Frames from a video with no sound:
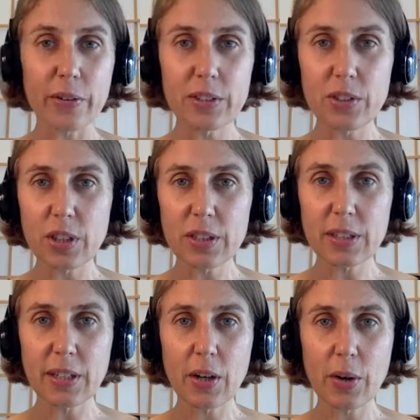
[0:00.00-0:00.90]
is
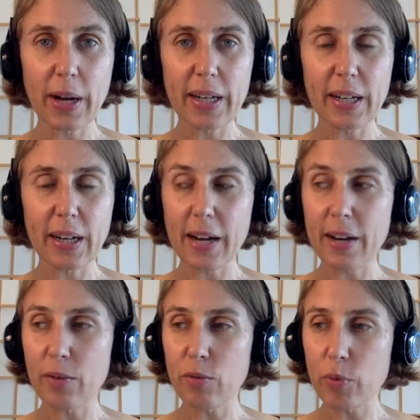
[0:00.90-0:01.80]
just,
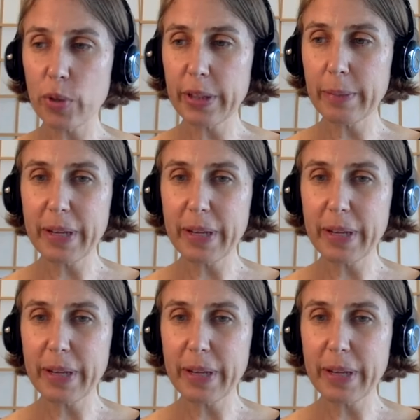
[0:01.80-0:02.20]
I've really